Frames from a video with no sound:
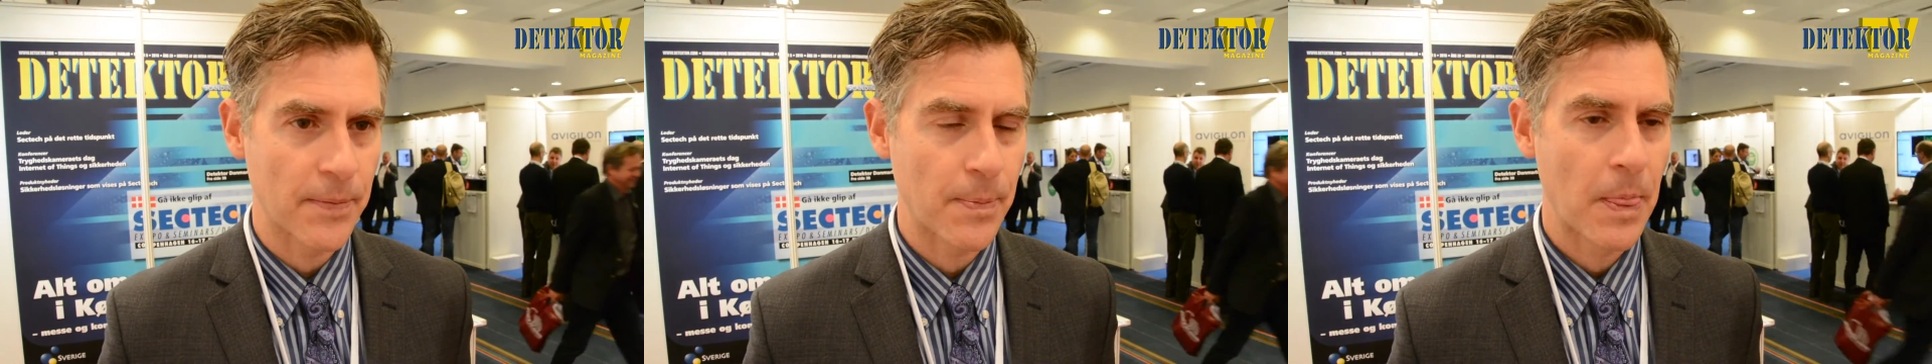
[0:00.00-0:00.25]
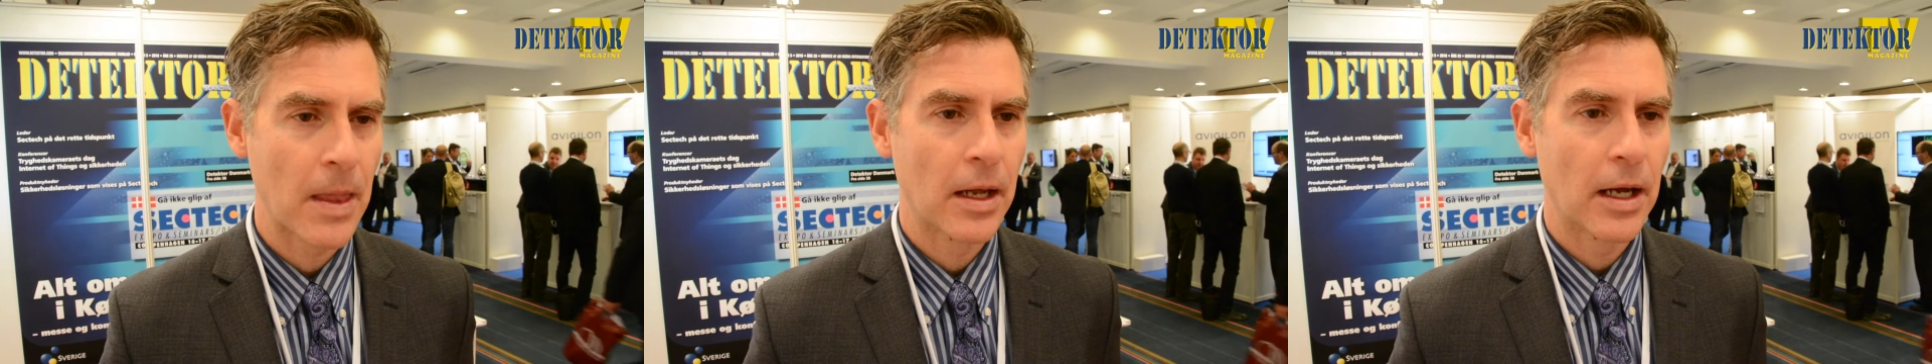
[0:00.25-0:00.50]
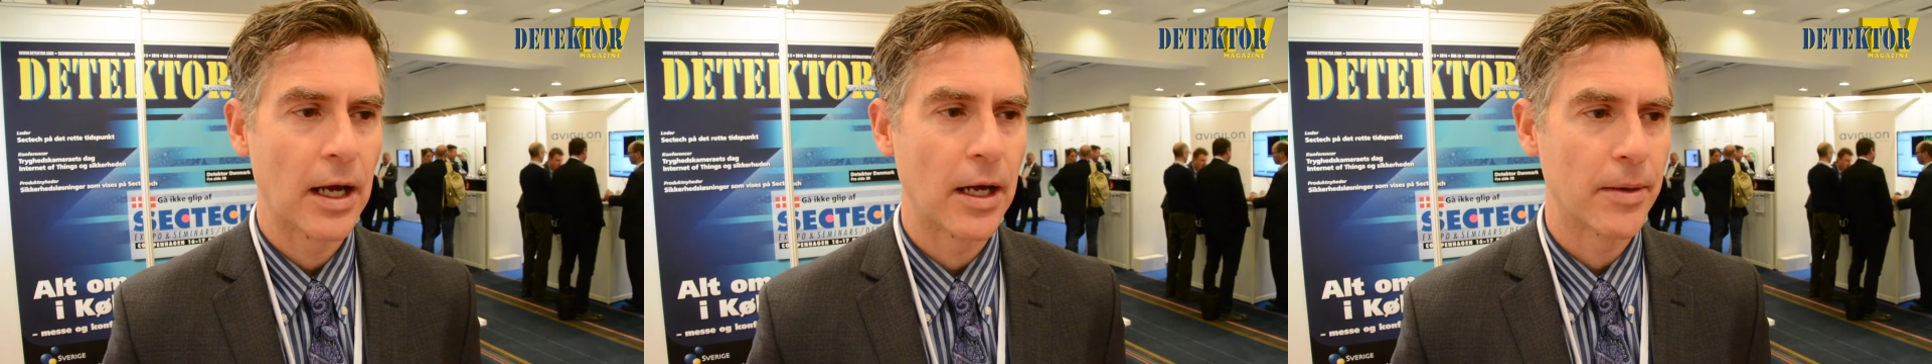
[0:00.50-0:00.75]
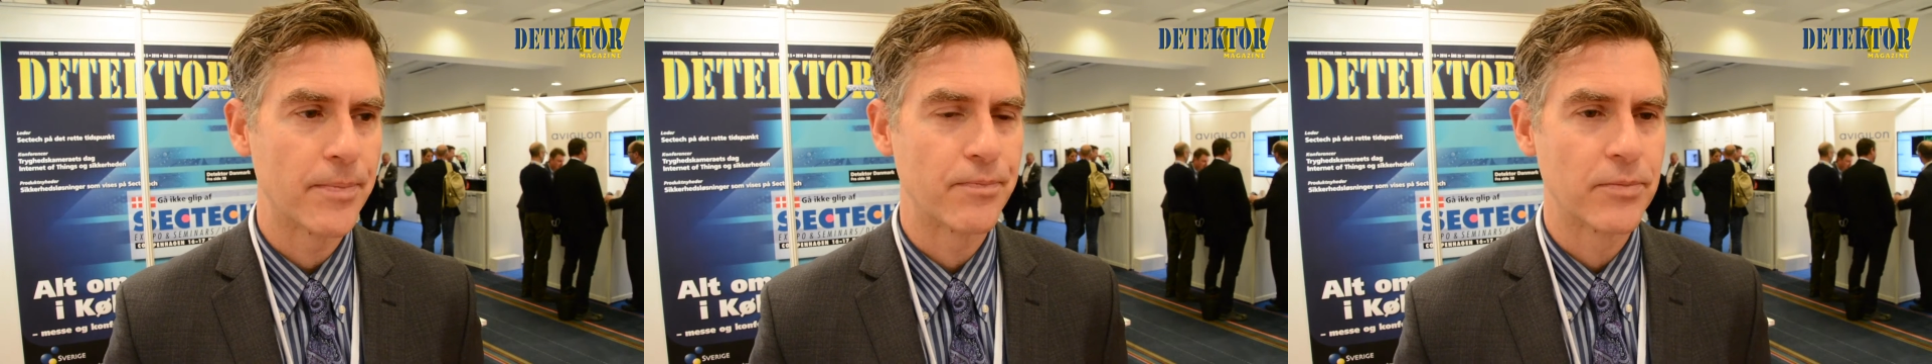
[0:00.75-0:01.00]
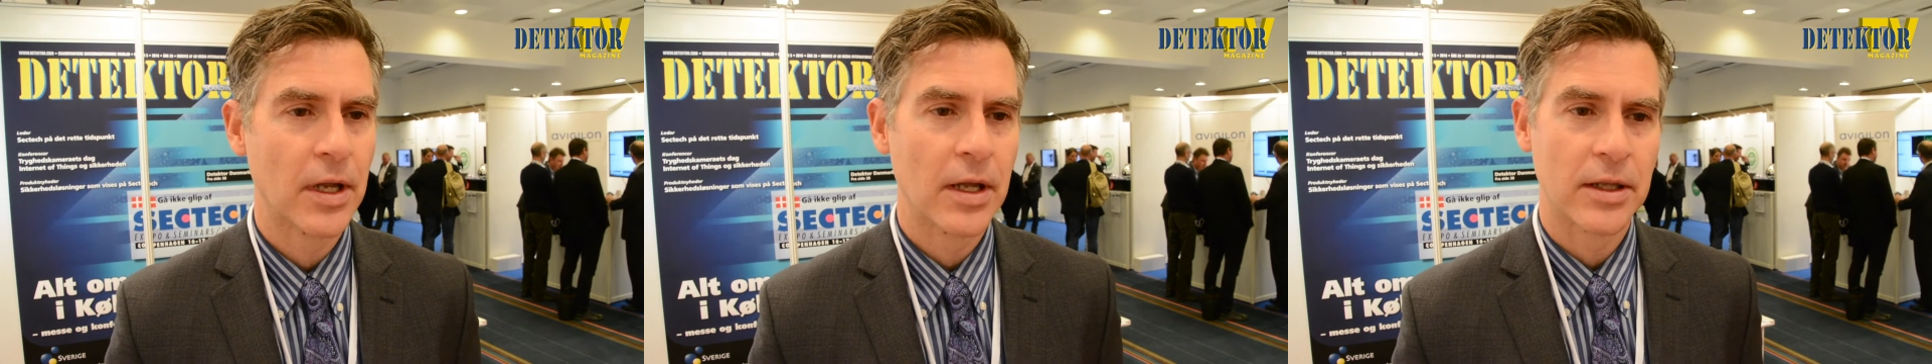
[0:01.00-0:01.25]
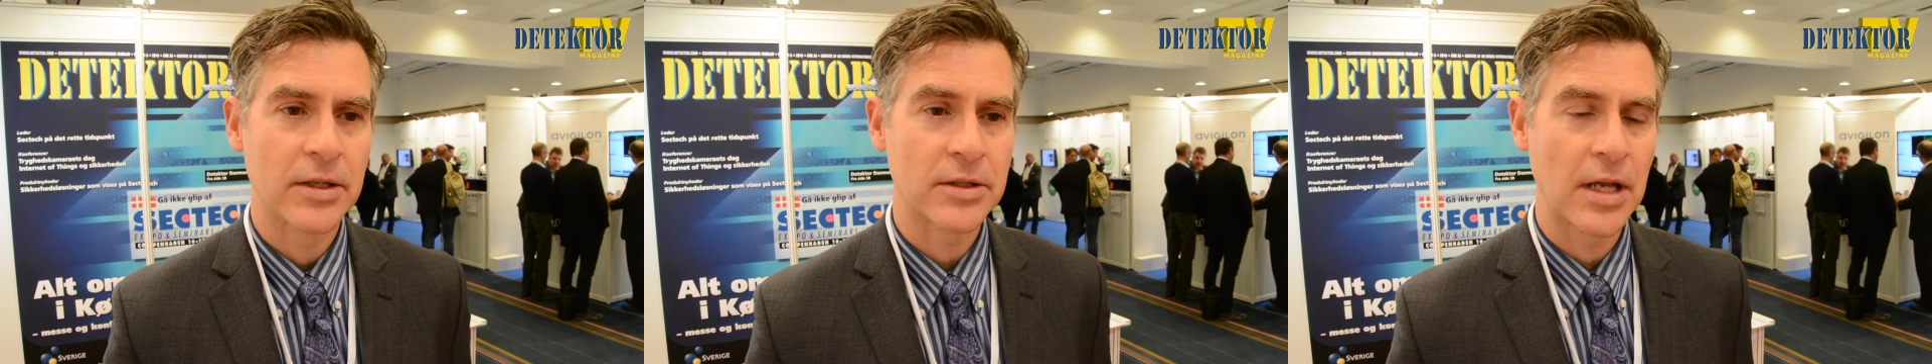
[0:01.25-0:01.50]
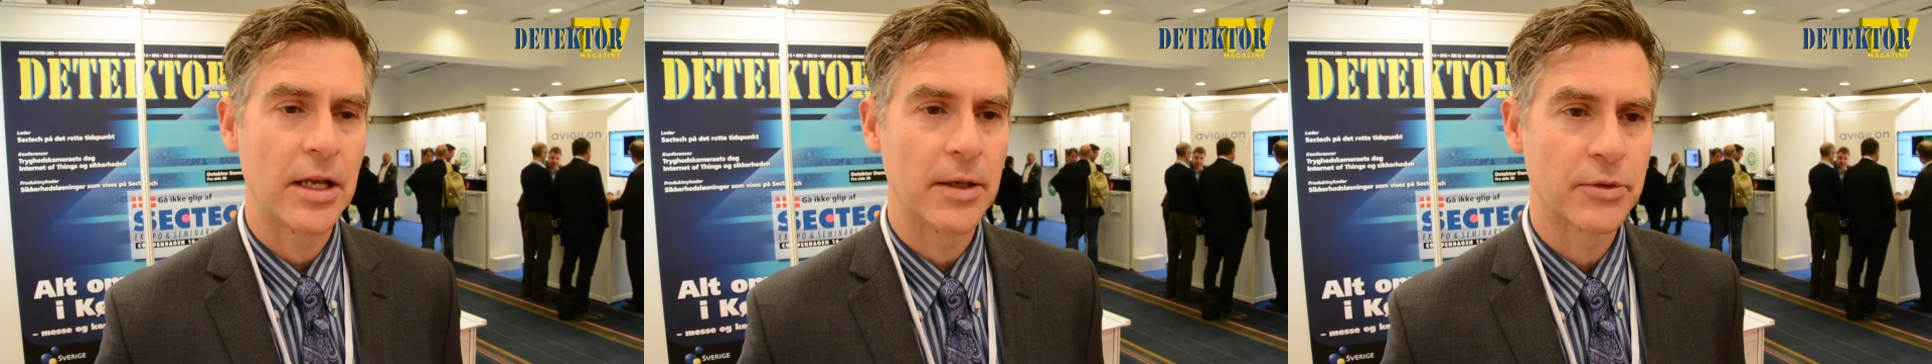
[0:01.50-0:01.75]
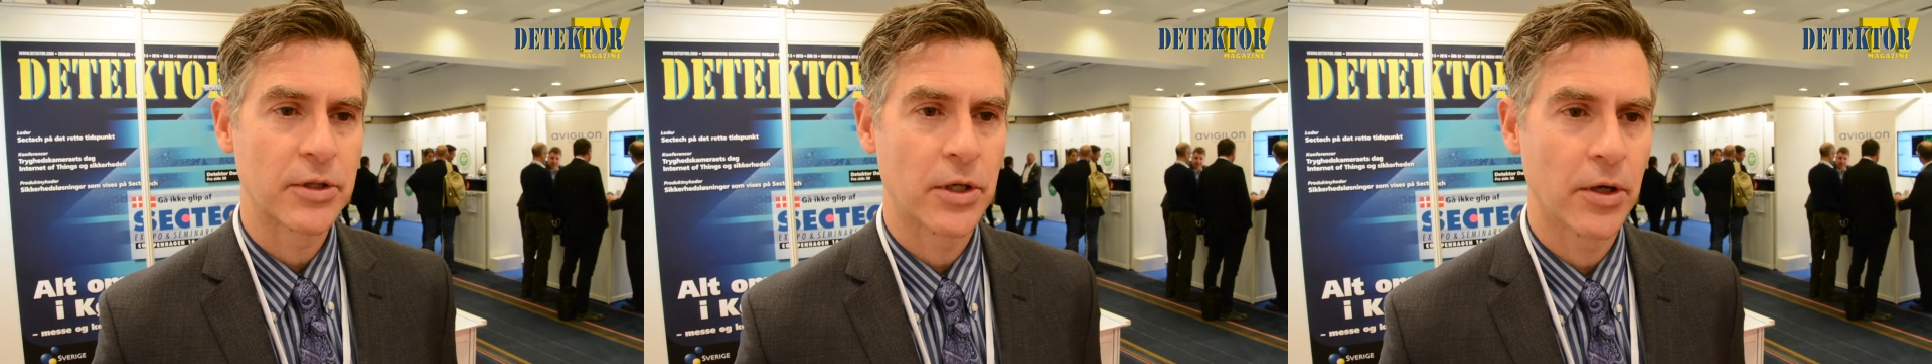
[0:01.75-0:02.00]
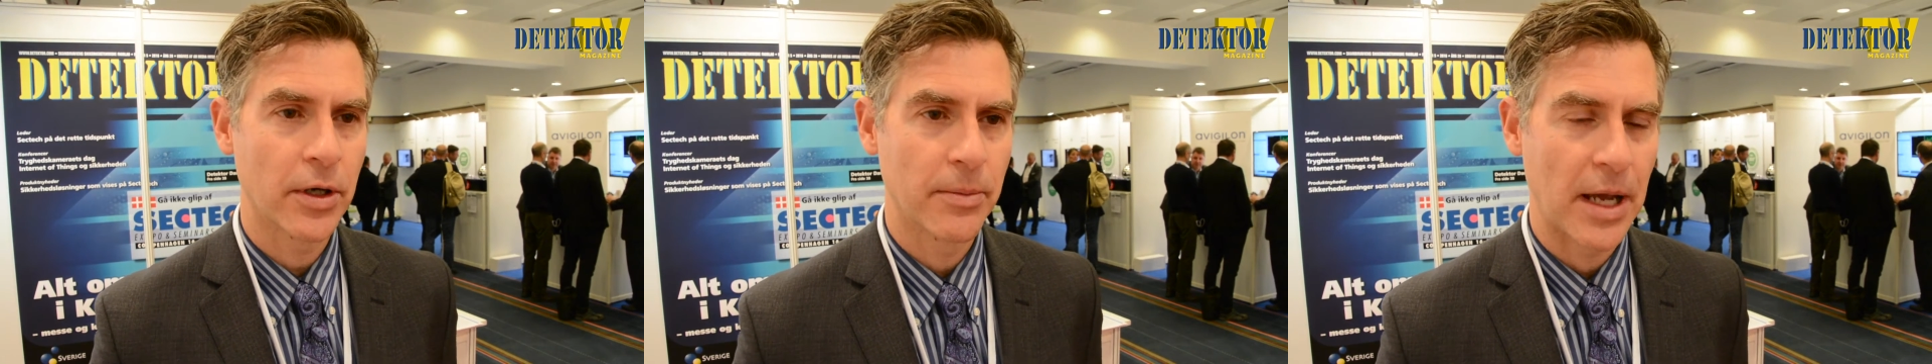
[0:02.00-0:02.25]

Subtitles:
the stadium security